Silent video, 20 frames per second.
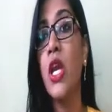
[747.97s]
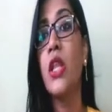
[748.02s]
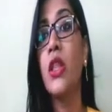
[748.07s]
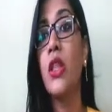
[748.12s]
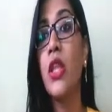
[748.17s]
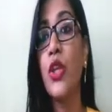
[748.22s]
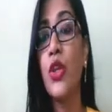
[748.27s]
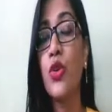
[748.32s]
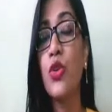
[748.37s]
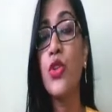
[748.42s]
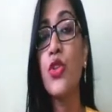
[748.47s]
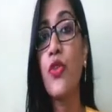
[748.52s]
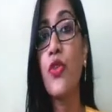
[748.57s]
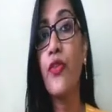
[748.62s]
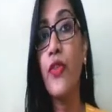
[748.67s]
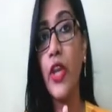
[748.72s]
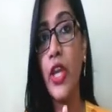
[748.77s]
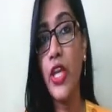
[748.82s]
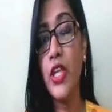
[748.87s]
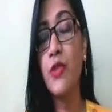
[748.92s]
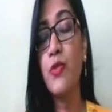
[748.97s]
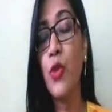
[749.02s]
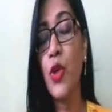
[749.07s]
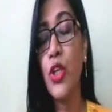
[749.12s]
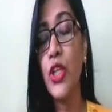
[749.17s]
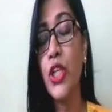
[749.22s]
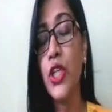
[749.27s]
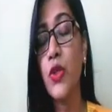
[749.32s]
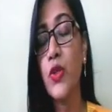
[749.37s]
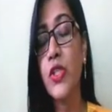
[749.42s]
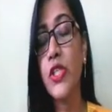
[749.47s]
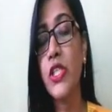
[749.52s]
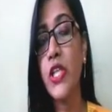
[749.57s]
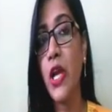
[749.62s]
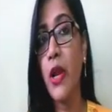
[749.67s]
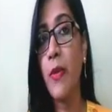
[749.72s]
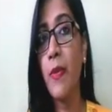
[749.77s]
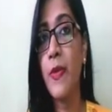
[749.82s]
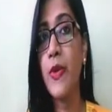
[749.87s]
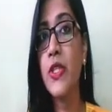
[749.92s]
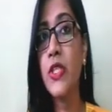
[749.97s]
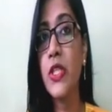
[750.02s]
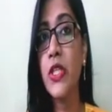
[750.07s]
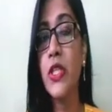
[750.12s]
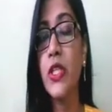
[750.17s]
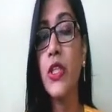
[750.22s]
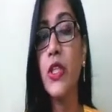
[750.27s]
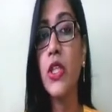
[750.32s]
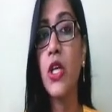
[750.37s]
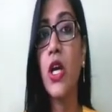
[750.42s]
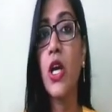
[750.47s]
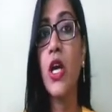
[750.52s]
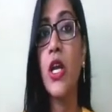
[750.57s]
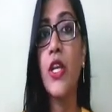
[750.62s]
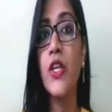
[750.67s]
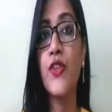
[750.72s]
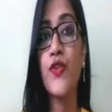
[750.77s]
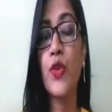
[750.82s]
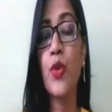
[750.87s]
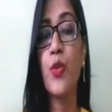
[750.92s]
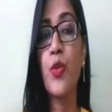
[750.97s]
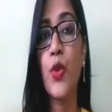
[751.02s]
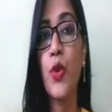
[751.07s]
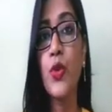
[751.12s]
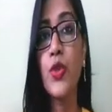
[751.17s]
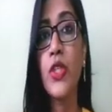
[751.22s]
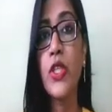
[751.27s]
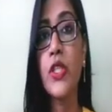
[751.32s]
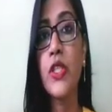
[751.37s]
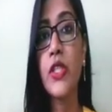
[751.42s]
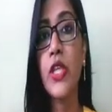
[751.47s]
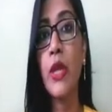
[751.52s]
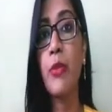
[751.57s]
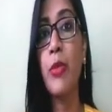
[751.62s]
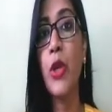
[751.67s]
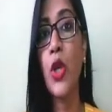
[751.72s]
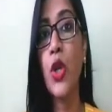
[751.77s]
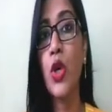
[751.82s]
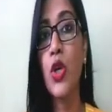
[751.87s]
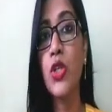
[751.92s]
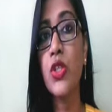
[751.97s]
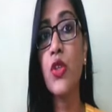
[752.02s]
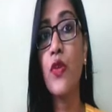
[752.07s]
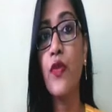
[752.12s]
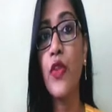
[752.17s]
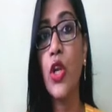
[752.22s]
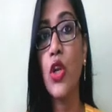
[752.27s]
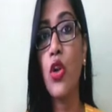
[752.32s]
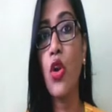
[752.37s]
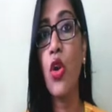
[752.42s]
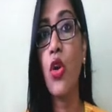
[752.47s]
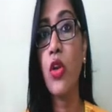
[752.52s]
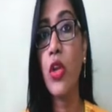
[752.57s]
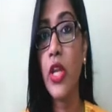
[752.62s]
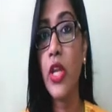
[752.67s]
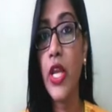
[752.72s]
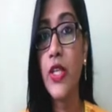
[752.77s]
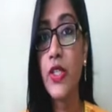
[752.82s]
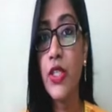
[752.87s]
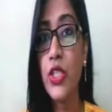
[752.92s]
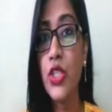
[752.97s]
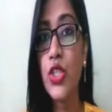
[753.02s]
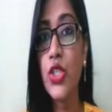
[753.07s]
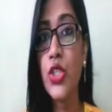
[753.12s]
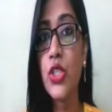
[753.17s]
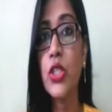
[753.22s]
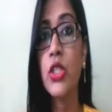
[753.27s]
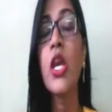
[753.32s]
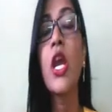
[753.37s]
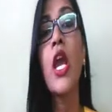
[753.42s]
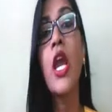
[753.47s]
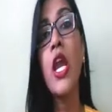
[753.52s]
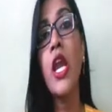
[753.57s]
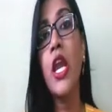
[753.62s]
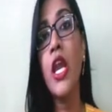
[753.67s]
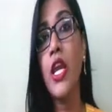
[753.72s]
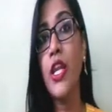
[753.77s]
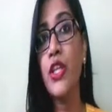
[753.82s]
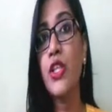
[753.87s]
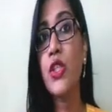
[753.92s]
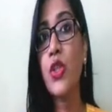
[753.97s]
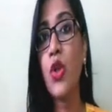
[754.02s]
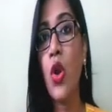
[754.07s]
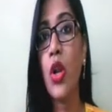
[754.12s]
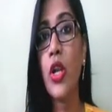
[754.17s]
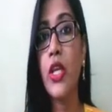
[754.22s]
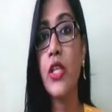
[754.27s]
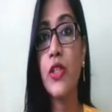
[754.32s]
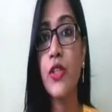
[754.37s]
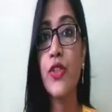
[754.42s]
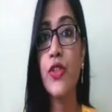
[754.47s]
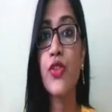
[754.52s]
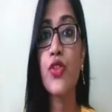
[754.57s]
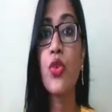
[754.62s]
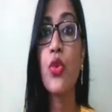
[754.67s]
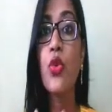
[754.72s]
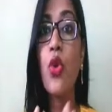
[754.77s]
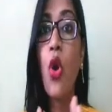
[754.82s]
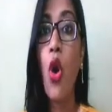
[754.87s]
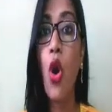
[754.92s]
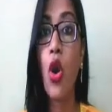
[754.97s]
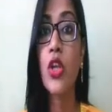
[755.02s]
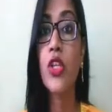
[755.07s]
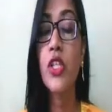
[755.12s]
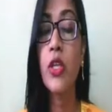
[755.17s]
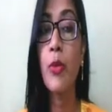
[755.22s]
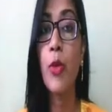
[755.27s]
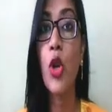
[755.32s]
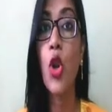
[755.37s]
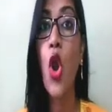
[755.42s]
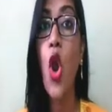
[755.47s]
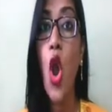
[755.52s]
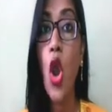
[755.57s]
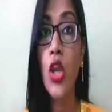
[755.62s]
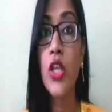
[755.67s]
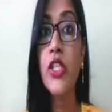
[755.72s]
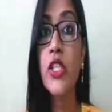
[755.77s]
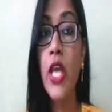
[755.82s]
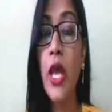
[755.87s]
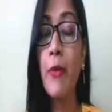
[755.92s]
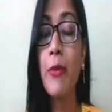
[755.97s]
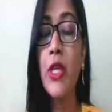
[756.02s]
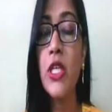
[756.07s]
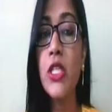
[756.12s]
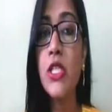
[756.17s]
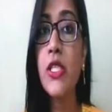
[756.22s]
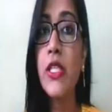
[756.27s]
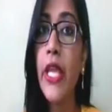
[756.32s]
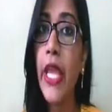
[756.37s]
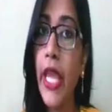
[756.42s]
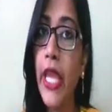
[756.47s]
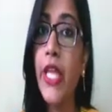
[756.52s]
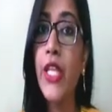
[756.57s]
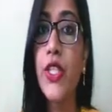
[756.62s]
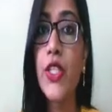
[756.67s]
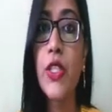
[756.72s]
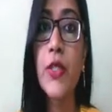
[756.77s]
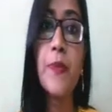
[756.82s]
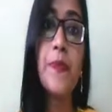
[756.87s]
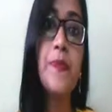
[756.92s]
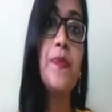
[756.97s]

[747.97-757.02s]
the unit of 8 molecules, they are present in the histone proteins, and because of their organization, it is called as histone octamer. Octa means 8.